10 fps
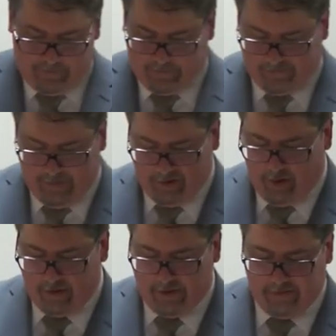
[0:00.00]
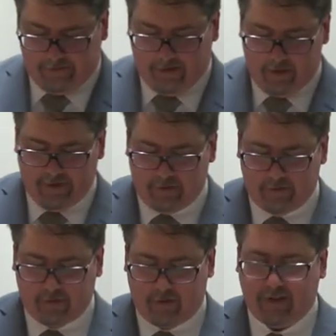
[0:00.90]
the Seminal Heart and its
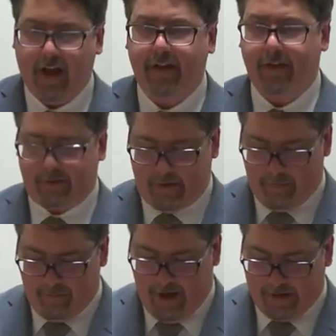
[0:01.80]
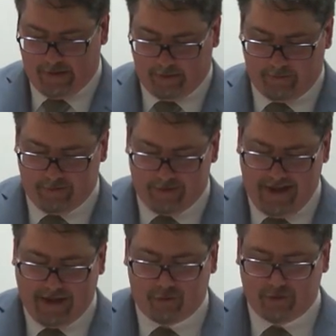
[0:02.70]
derivations are alike in combining the
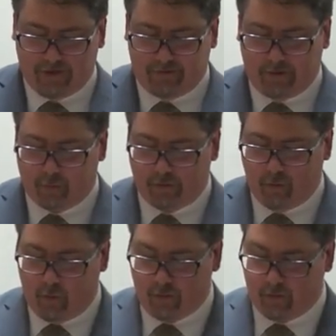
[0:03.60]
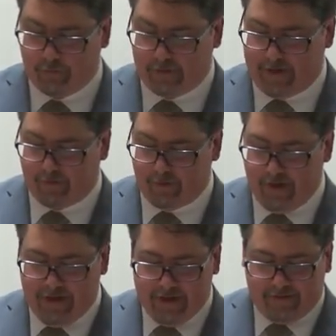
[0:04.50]
naturalistic rhetorical flavor
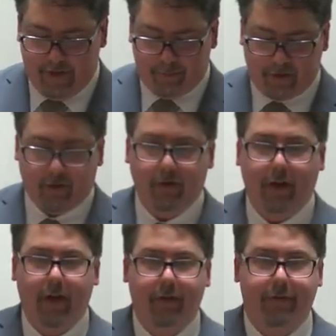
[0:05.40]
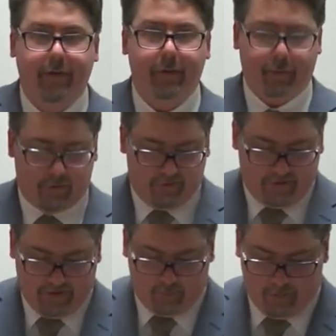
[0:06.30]
typical of the
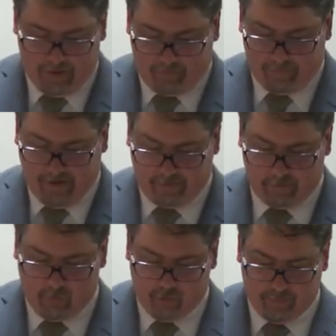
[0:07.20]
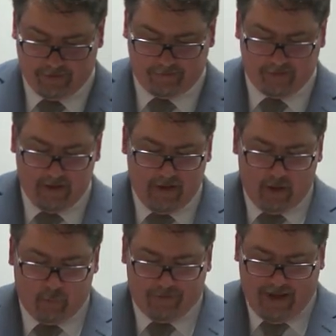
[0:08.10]
burgeoning Great Perfection movements
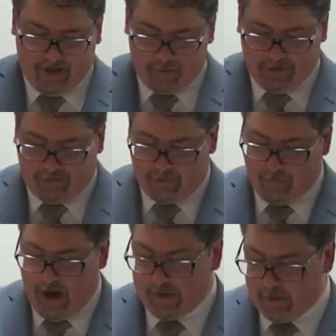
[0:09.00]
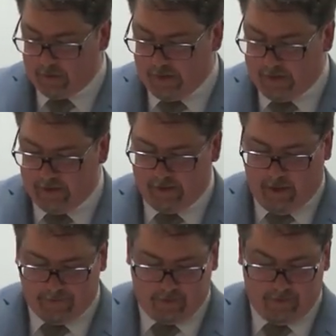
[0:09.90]
with elements from Mahayoga and
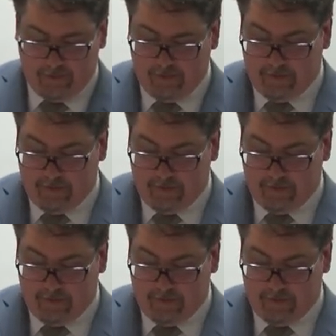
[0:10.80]
other